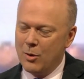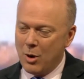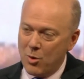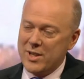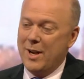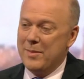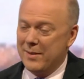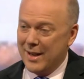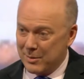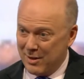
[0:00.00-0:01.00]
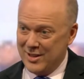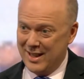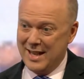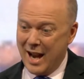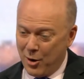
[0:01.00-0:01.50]
Well, what I'm
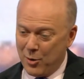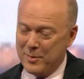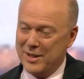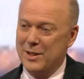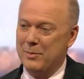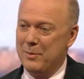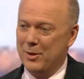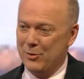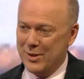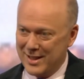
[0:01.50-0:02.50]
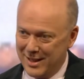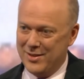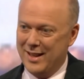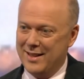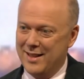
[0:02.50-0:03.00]
experiencing now amongst the people who've received
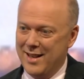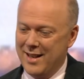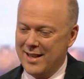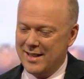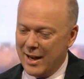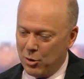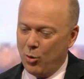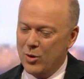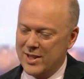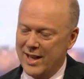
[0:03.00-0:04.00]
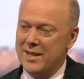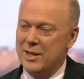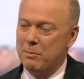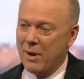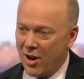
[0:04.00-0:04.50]
it is they all see it as
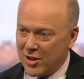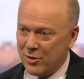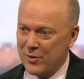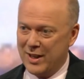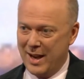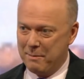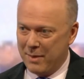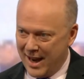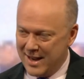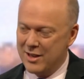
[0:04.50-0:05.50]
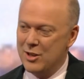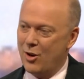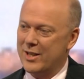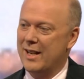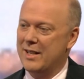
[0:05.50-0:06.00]
part of the campaign and
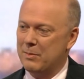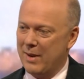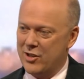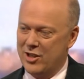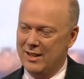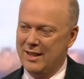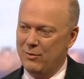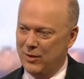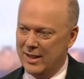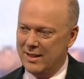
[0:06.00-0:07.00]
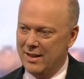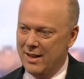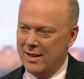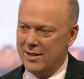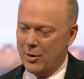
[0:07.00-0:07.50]
not a dispassionate leaflet.
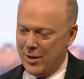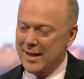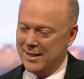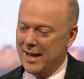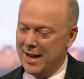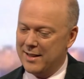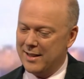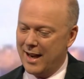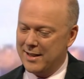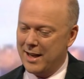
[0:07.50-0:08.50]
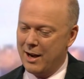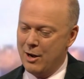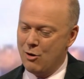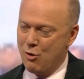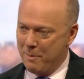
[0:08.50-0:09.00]
So they see it as a
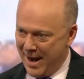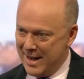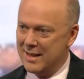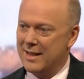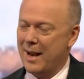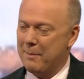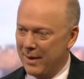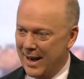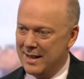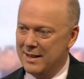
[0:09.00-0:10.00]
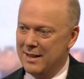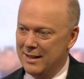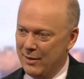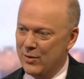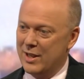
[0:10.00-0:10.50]
Remain campaign
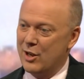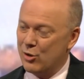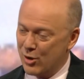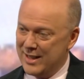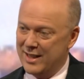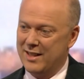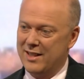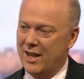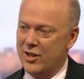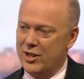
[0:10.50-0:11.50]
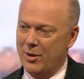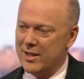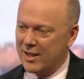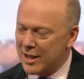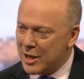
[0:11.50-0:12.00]
leaflet and are treating it as such. So it's
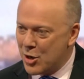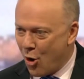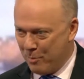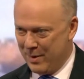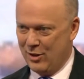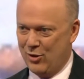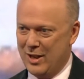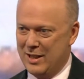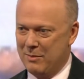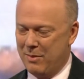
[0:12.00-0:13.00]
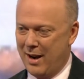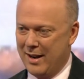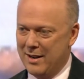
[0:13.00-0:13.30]
certainly not being treated by